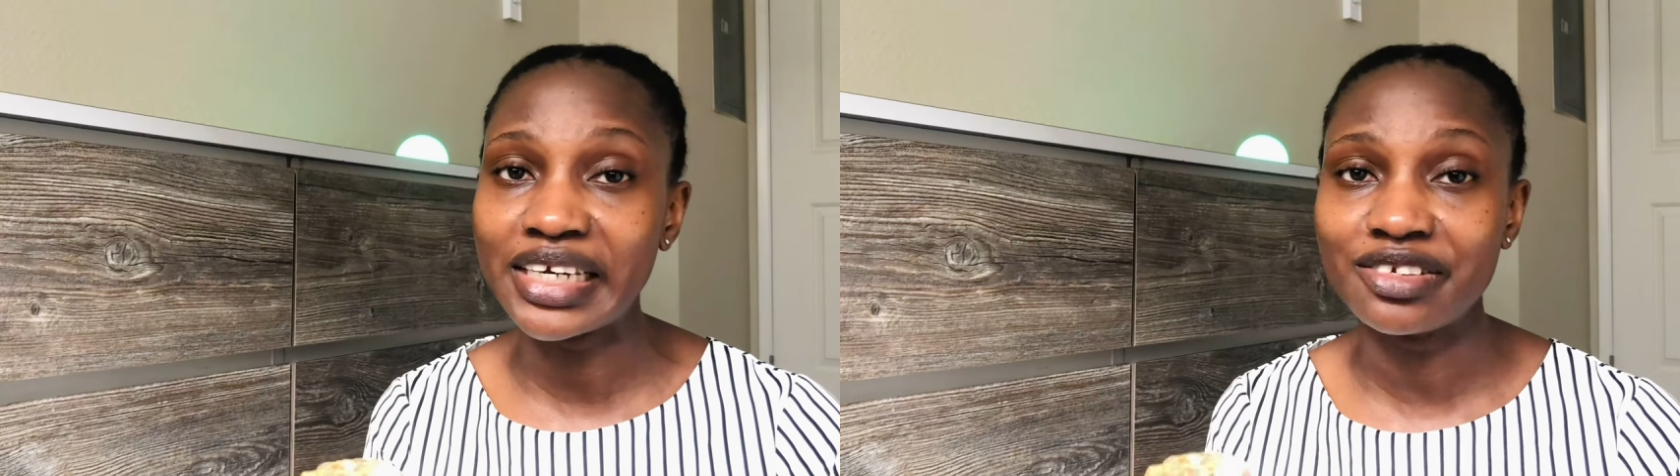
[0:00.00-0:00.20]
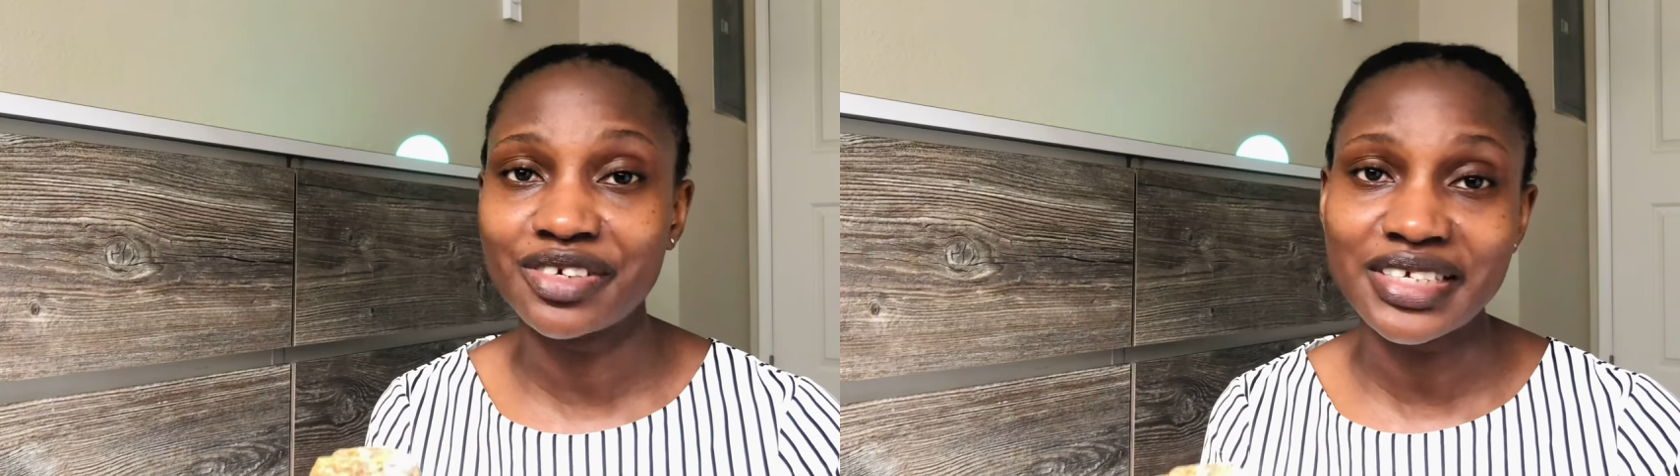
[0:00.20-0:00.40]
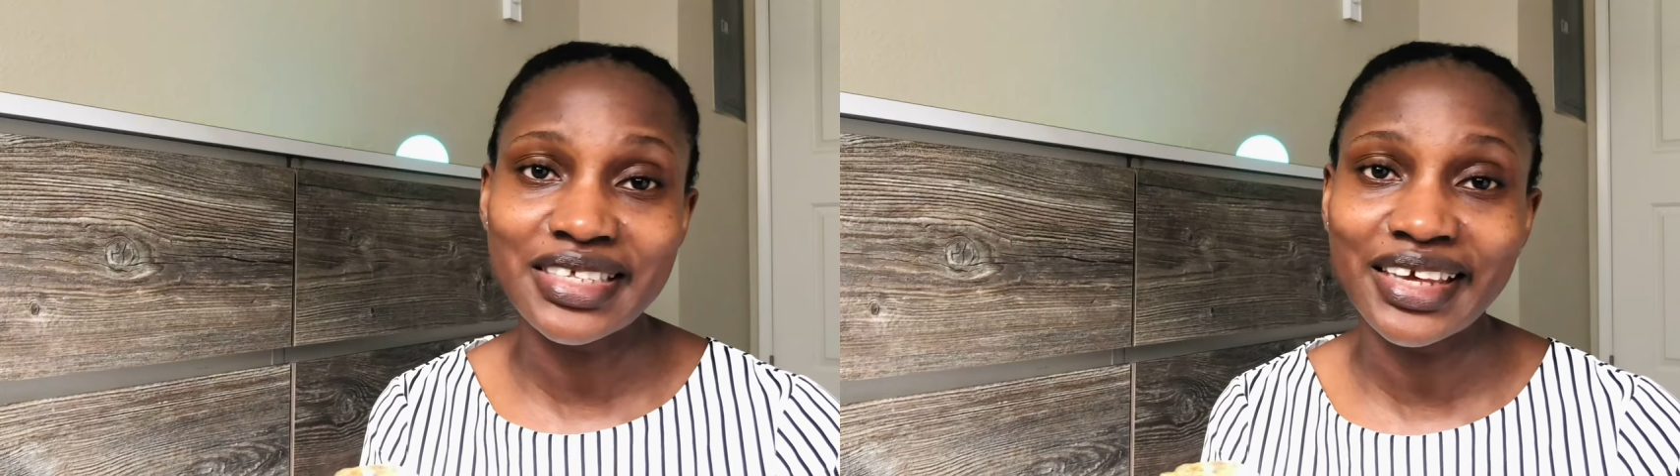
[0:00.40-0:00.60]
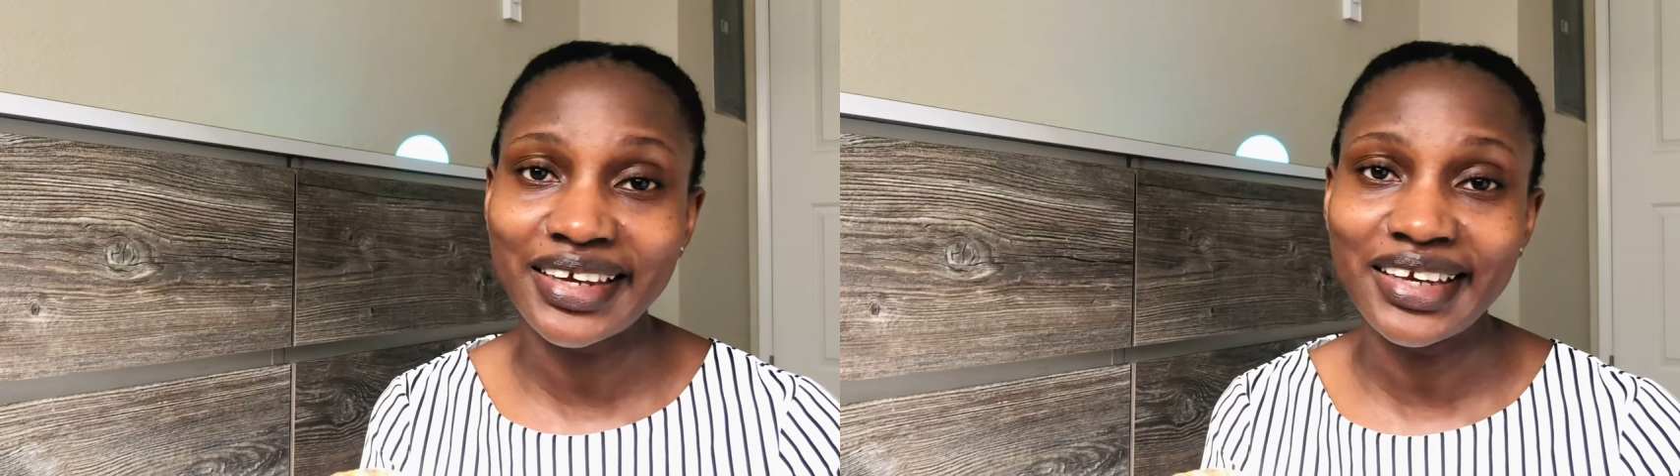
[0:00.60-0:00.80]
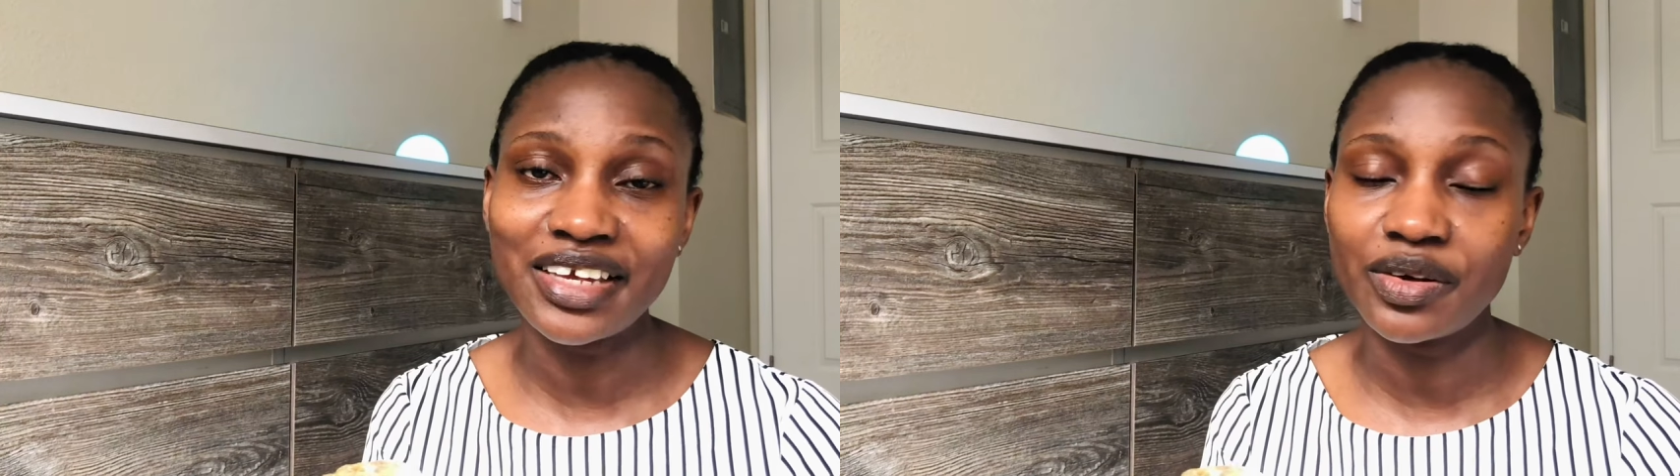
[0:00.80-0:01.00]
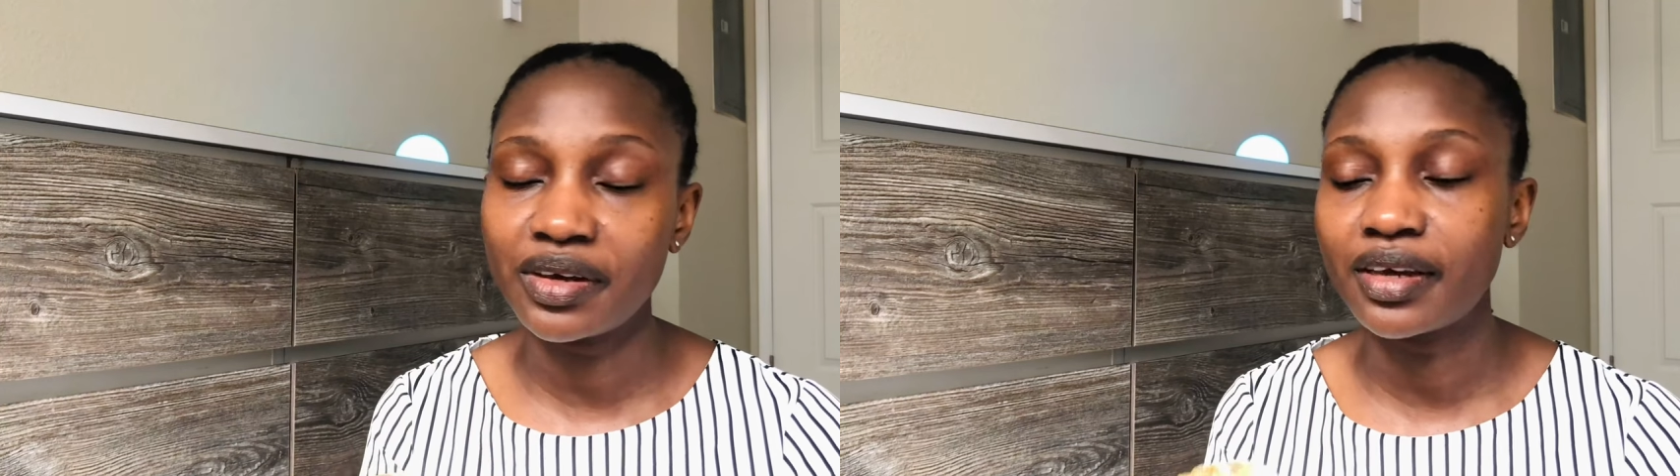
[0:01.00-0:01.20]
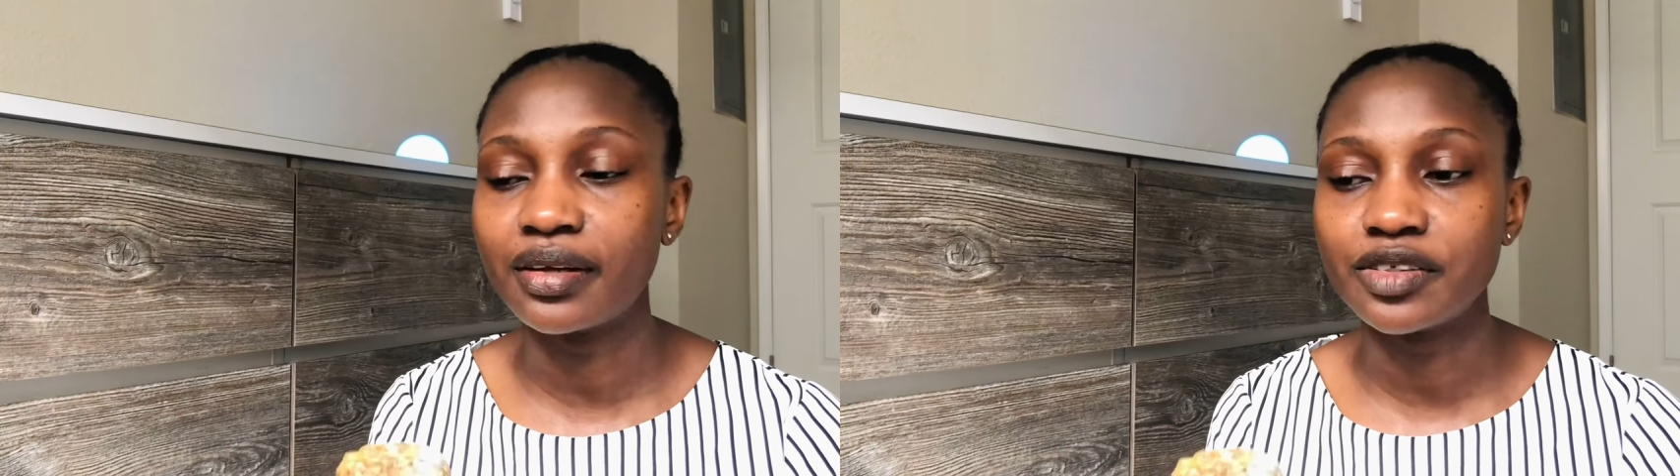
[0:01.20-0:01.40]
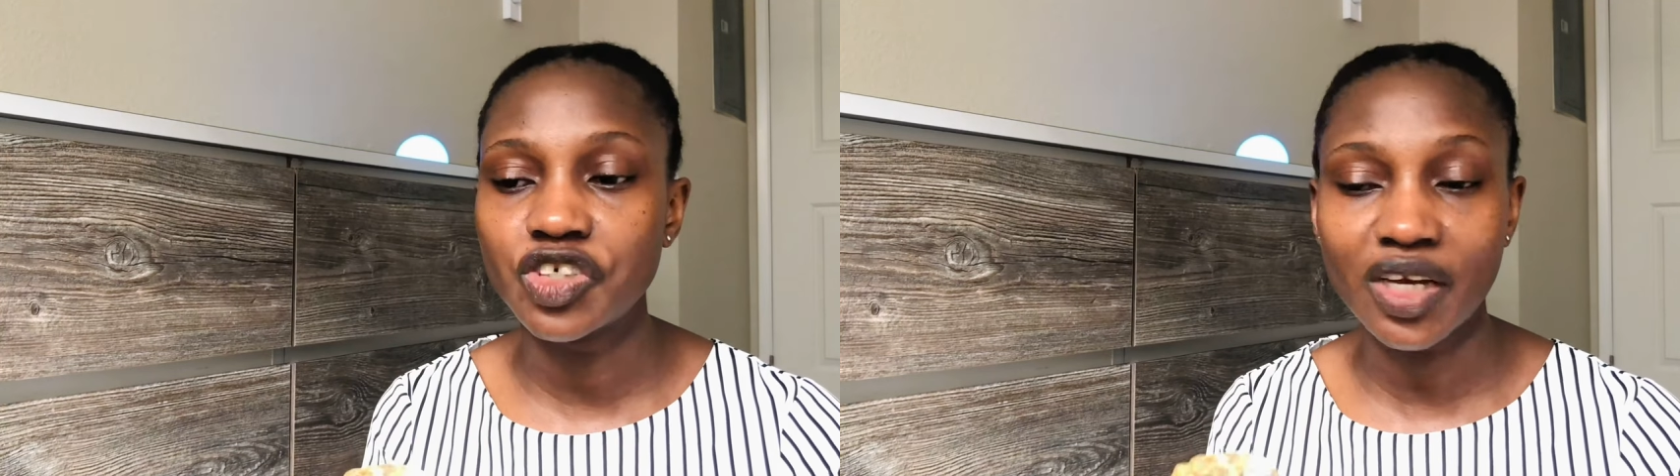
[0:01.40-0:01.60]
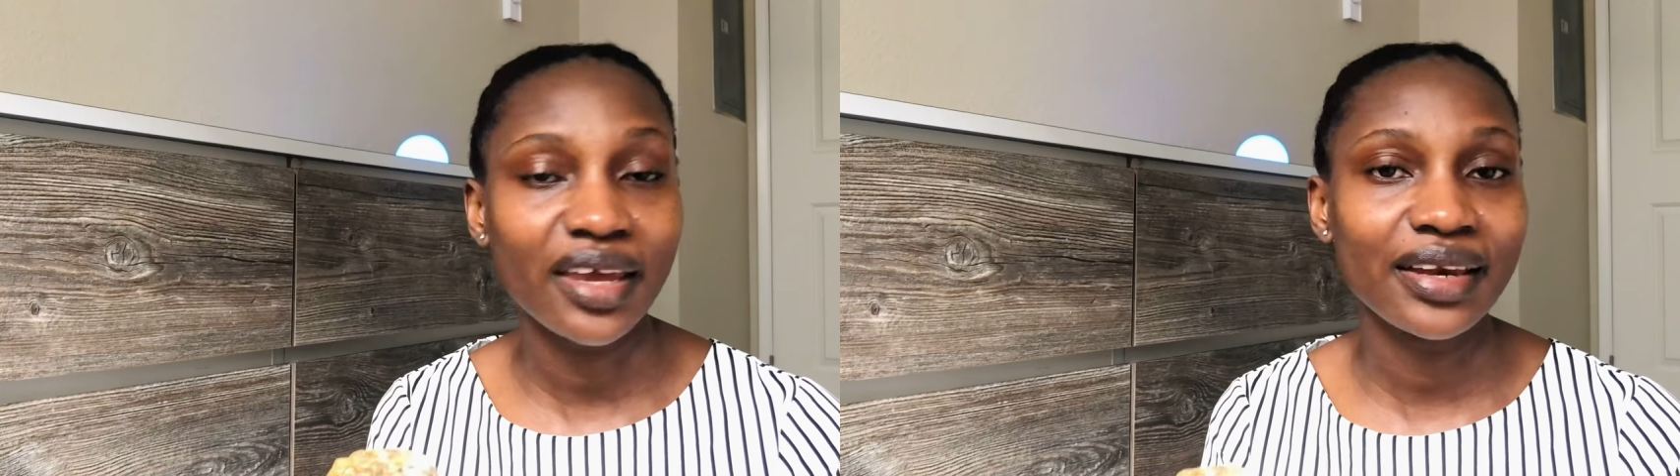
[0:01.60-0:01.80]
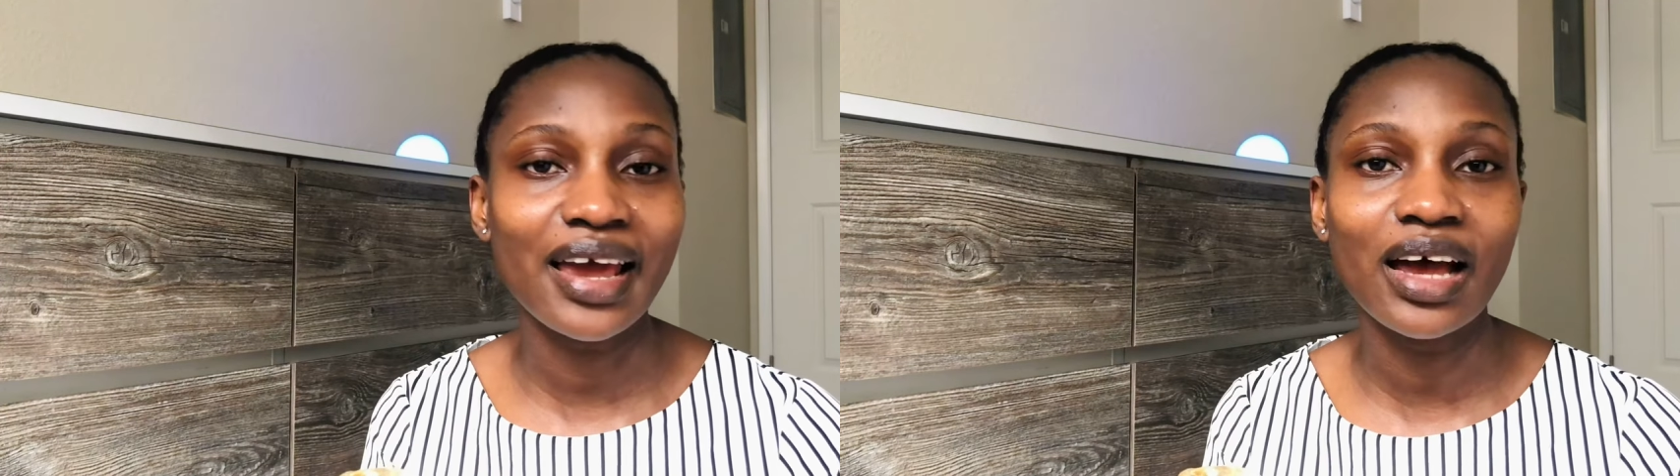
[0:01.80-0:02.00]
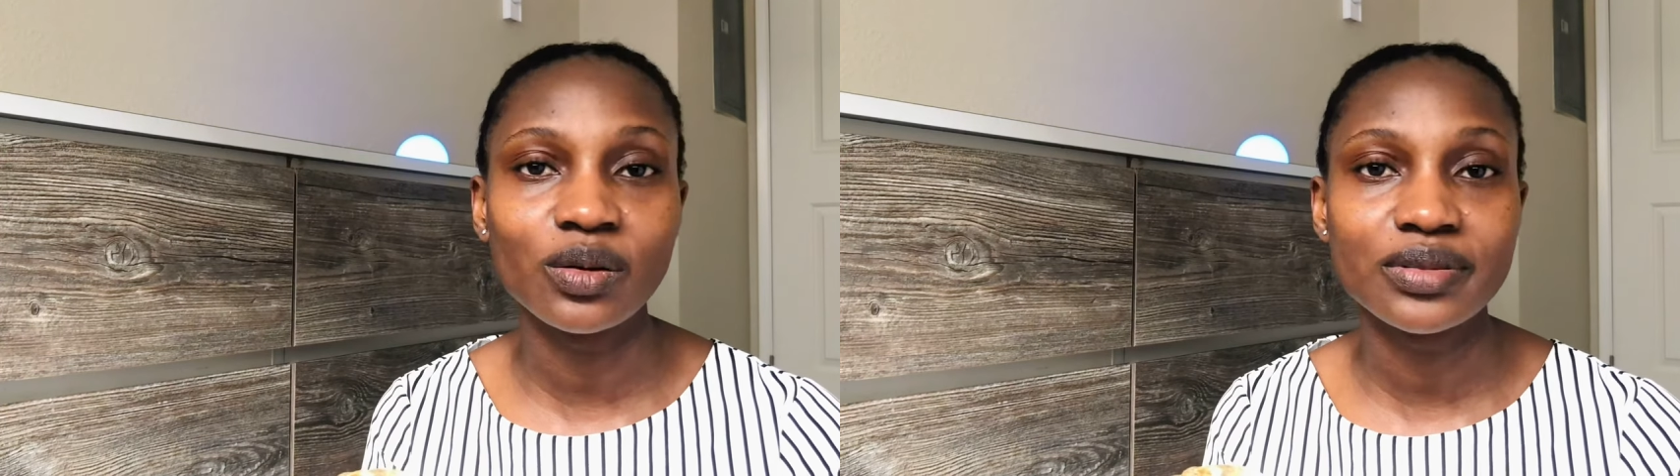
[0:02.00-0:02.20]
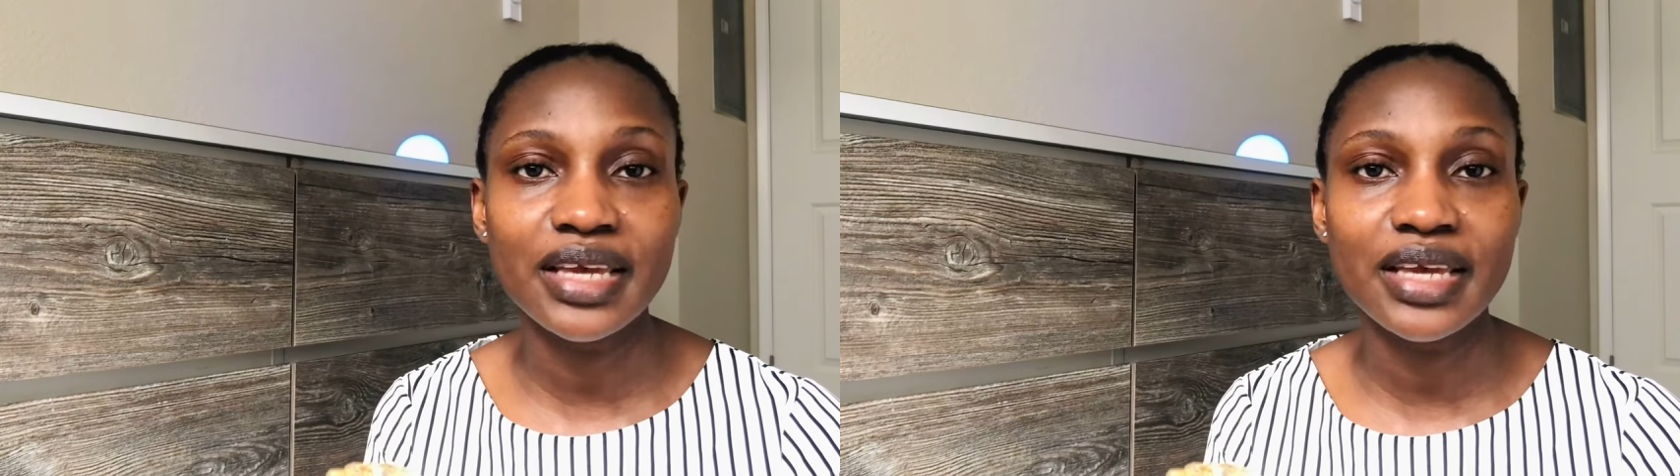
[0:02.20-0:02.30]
interested you can check it out